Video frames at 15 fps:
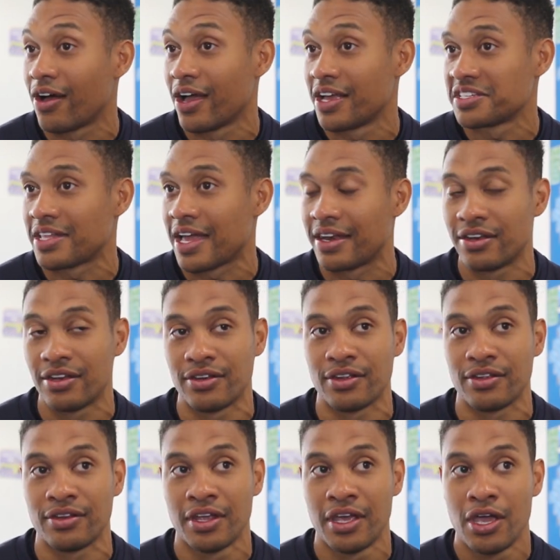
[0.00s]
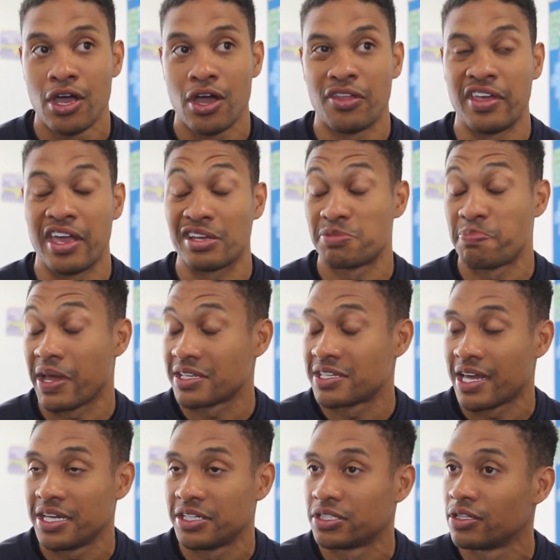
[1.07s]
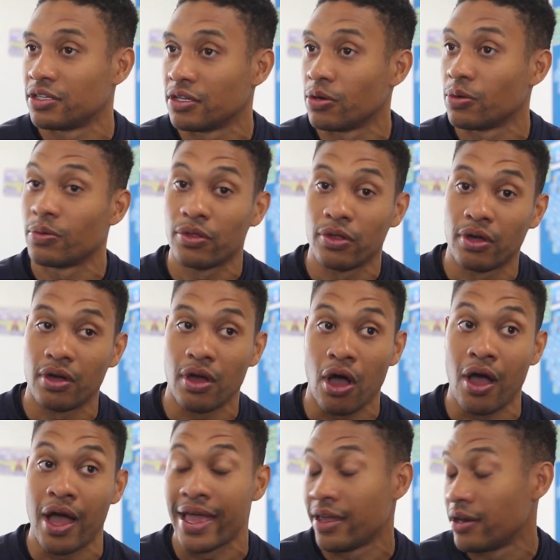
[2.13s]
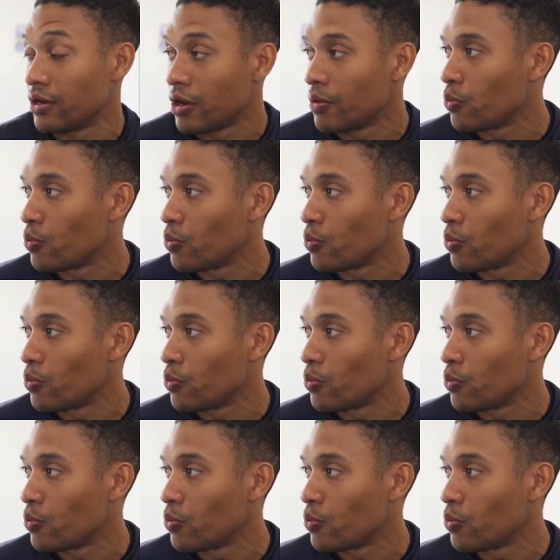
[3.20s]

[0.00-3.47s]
higher standard and, and the expectation that, that I and,